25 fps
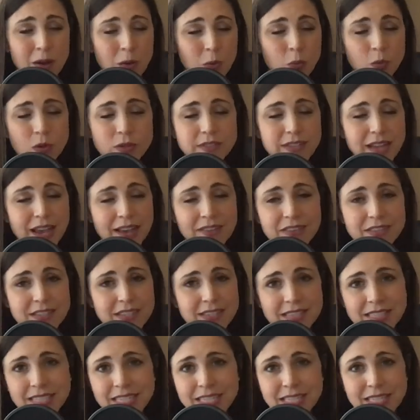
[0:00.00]
We'll dive into
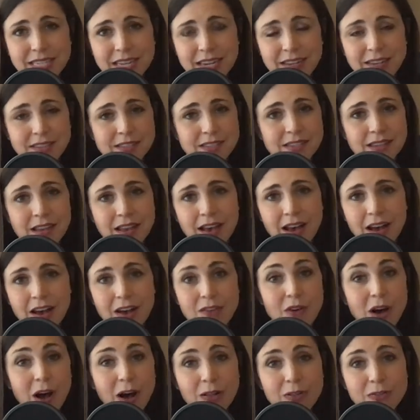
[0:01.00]
the details
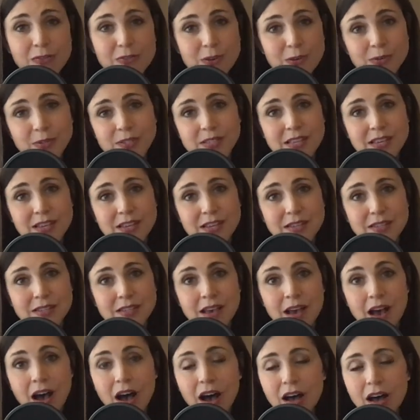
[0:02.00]
of all of those things
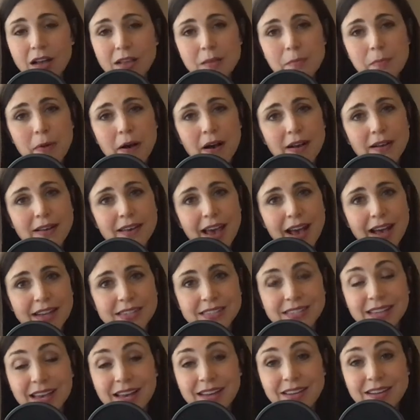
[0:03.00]
on the podcast
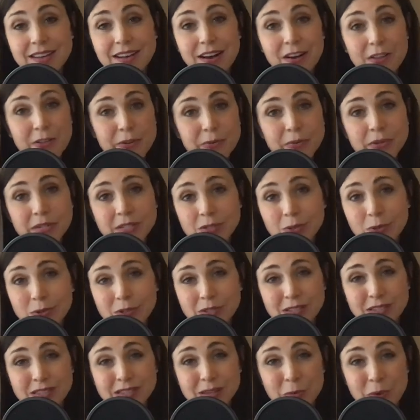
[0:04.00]
and in other
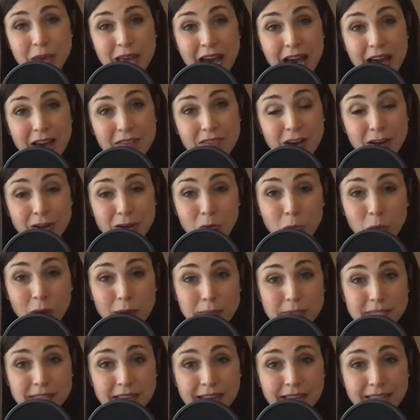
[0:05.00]
resources that we have on our
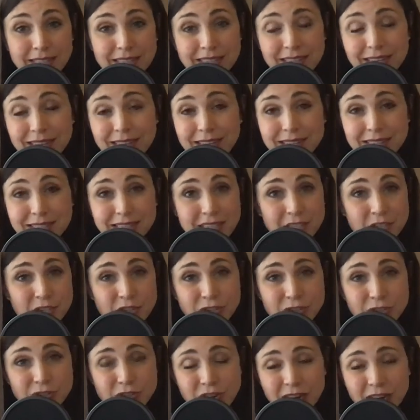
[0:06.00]
website,
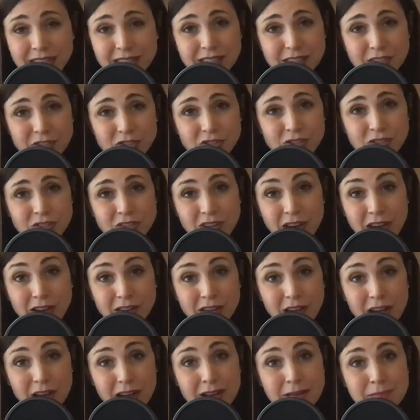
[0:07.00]
teacher transition dot
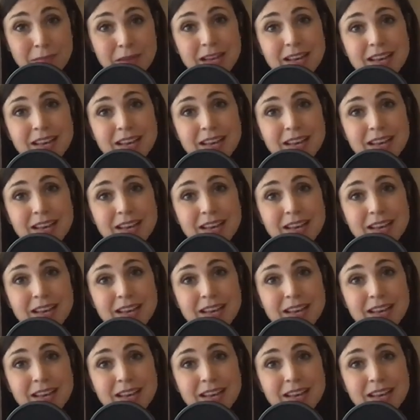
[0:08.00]
com.